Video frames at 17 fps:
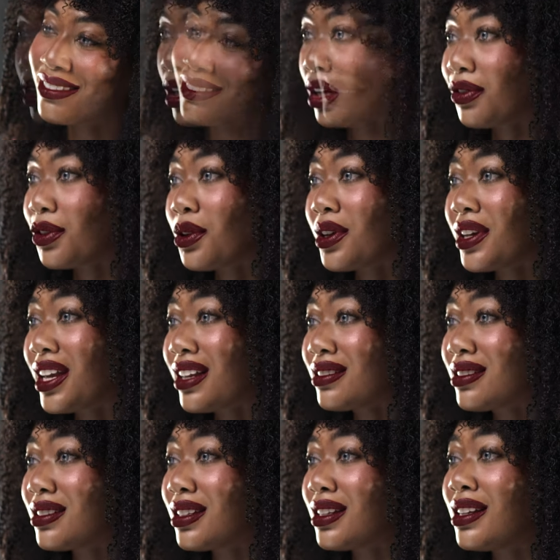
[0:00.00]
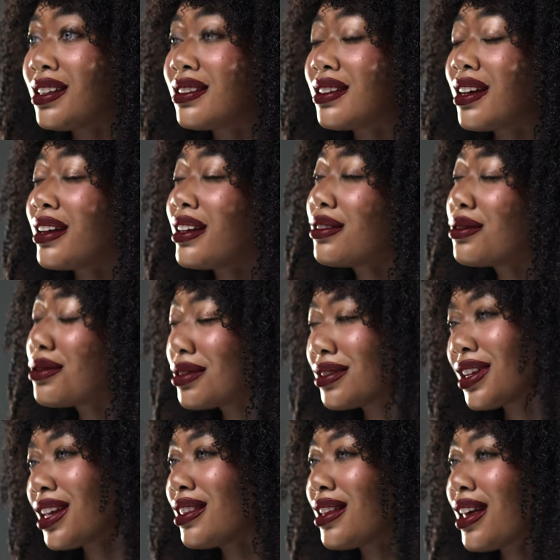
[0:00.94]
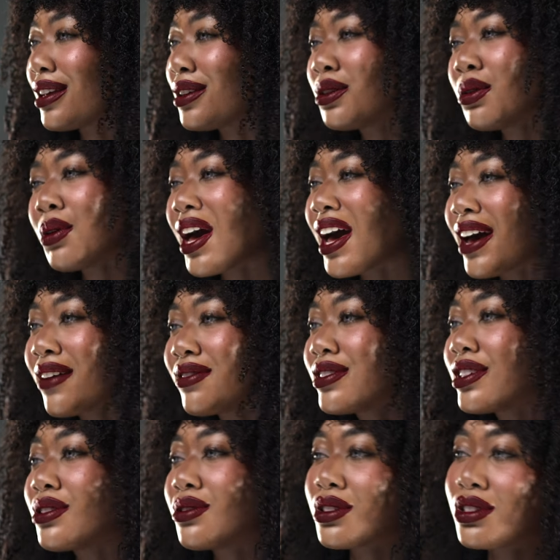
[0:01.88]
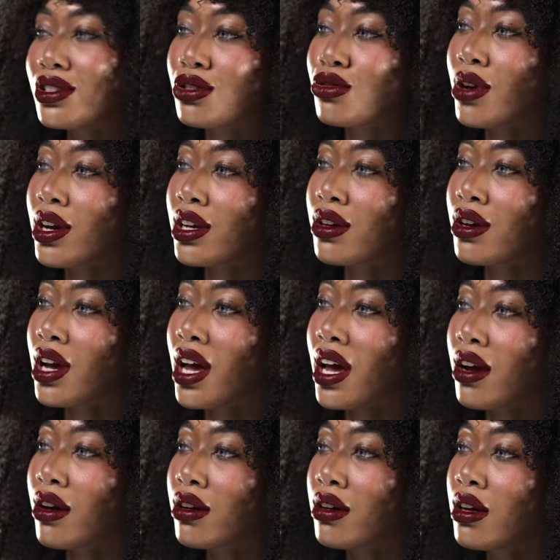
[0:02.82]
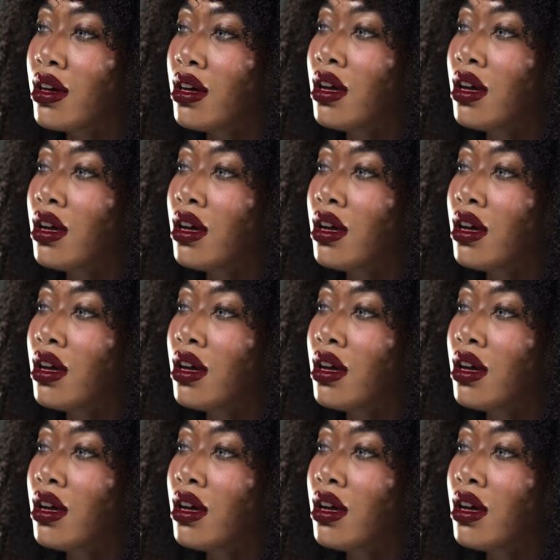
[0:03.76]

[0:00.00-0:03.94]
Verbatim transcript: If you're against heat, I understand that. You don't have to use it to dry your hair,